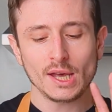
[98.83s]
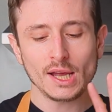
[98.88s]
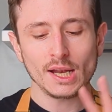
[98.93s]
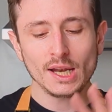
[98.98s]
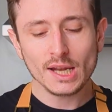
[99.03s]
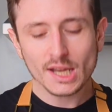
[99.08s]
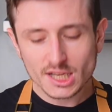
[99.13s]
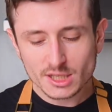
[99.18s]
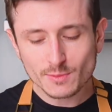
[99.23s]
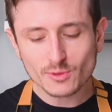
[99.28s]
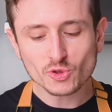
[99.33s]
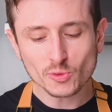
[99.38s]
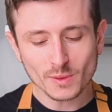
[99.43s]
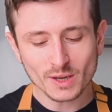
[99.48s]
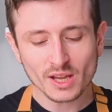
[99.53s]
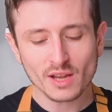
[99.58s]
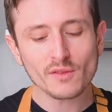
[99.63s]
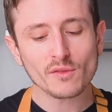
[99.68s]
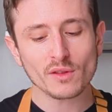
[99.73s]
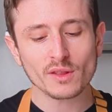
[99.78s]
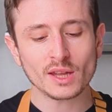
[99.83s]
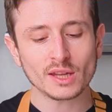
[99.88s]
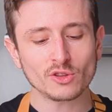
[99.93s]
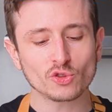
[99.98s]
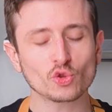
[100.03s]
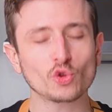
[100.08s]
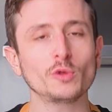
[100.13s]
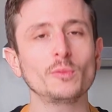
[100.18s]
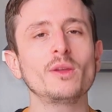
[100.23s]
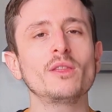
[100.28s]
leads me to believe that
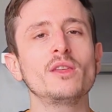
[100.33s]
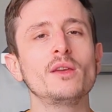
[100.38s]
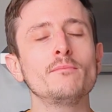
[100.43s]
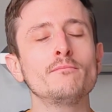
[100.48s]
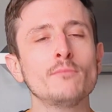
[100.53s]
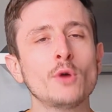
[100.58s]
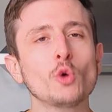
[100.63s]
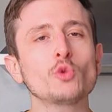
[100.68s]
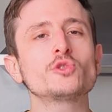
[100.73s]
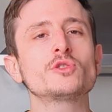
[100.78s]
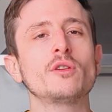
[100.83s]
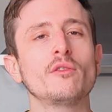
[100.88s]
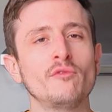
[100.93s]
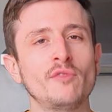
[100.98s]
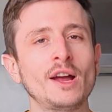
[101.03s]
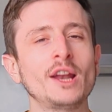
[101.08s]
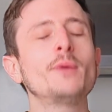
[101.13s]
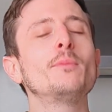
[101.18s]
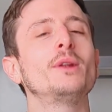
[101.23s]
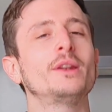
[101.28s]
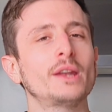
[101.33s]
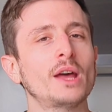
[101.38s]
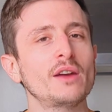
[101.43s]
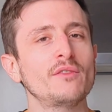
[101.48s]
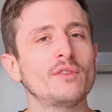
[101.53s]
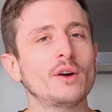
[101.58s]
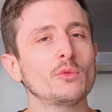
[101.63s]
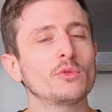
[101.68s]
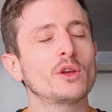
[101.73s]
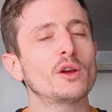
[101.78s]
it could be the most valuable
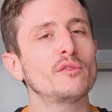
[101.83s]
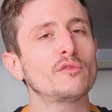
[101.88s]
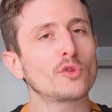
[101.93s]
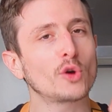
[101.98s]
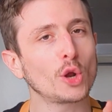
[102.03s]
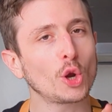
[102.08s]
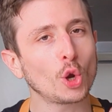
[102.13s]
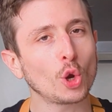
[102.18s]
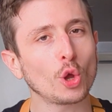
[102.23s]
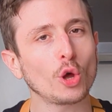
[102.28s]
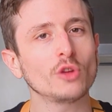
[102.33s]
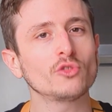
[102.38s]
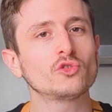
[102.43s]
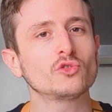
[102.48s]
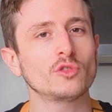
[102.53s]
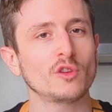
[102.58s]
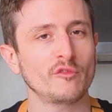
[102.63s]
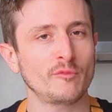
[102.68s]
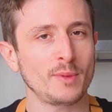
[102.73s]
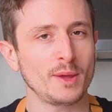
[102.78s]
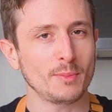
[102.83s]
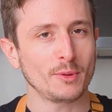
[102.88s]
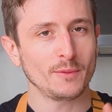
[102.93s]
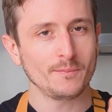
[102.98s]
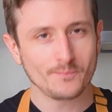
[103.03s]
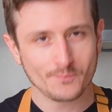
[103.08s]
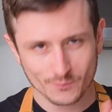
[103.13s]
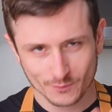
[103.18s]
knife out there for a lot of people.